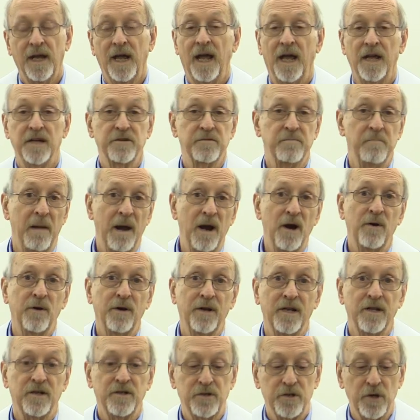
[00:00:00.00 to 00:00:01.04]
As
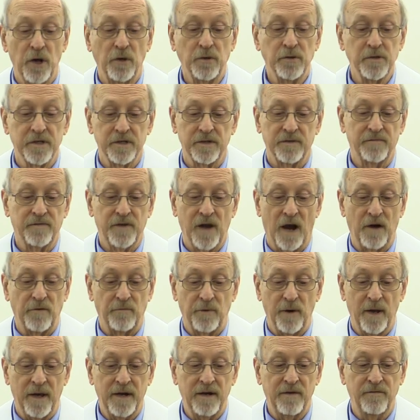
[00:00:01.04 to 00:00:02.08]
Mary and Joseph got
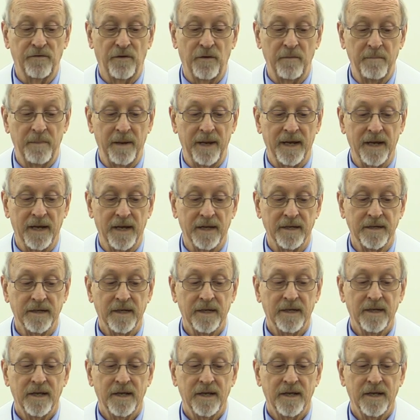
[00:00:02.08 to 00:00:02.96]
ready for bed,